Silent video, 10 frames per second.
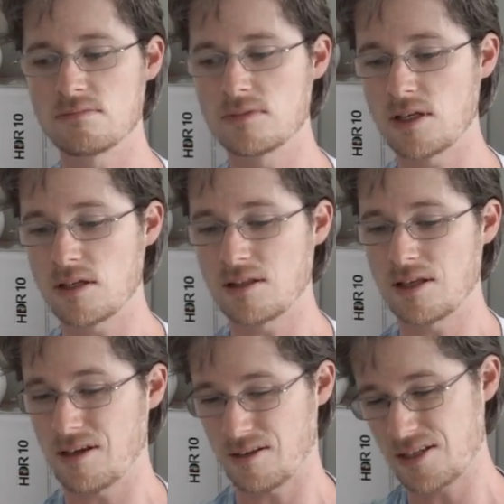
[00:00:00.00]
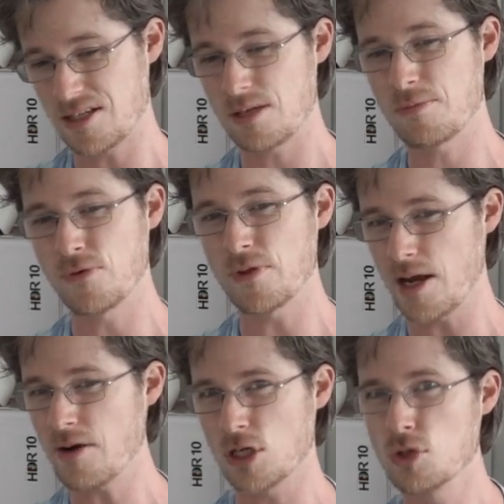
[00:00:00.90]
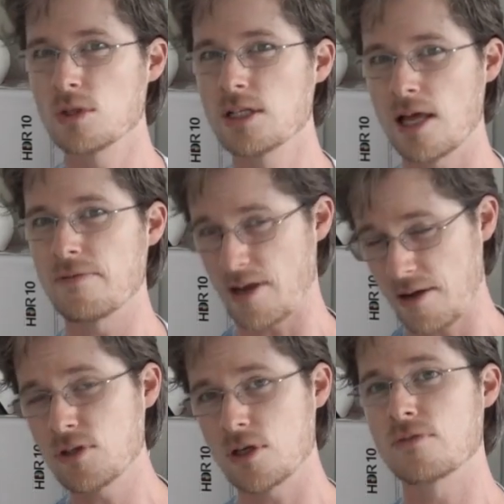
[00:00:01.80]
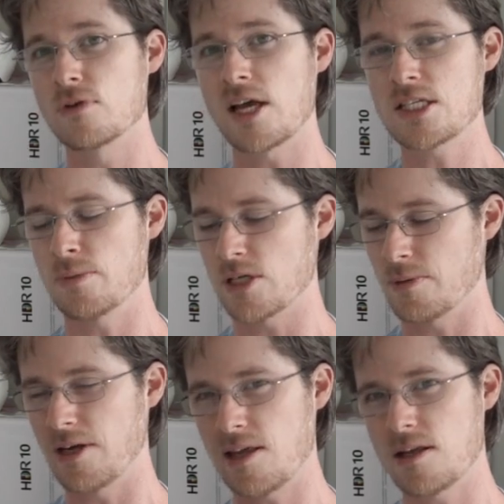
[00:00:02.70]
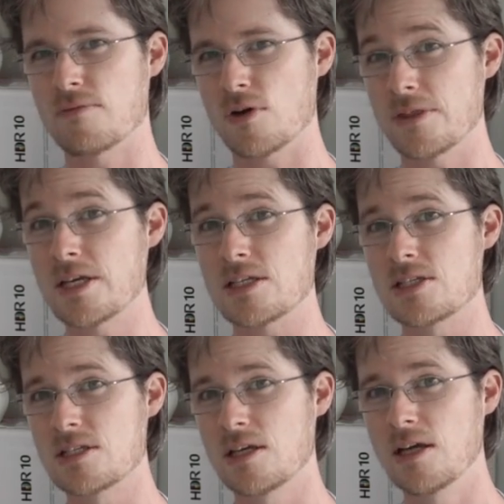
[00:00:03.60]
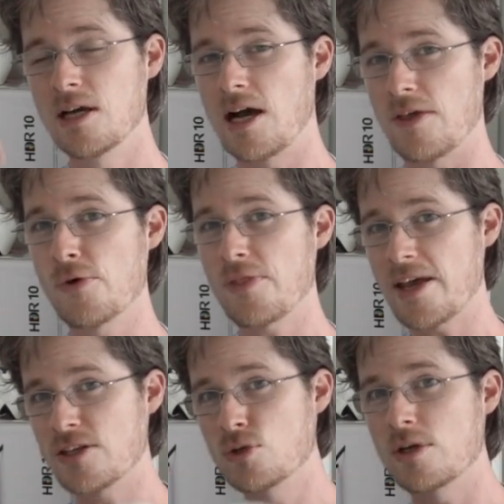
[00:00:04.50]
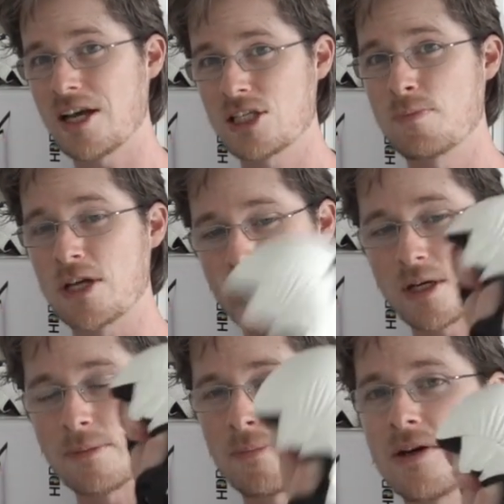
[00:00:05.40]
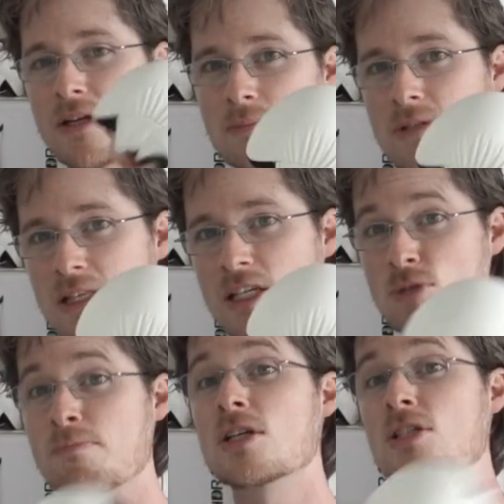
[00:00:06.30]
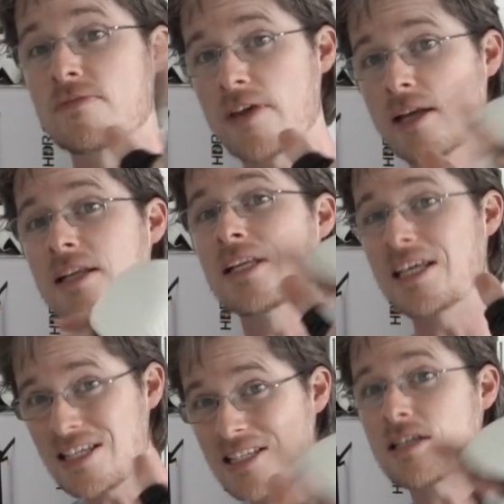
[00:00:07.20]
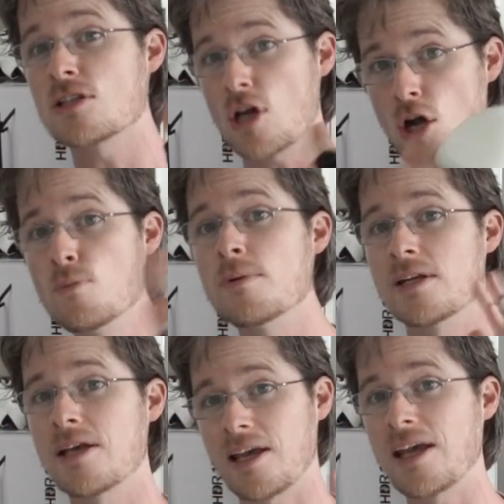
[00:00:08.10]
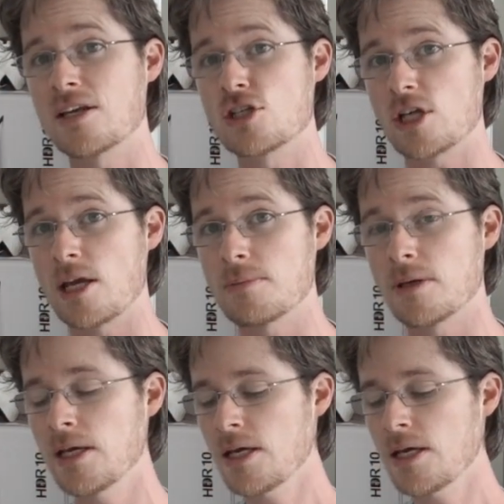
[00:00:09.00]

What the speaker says: As I said before, they are a good glove. They have a lot of good aspects, but now that I've got this, I thought they had good aspects when comparing them to this because of that easier to open hand shape.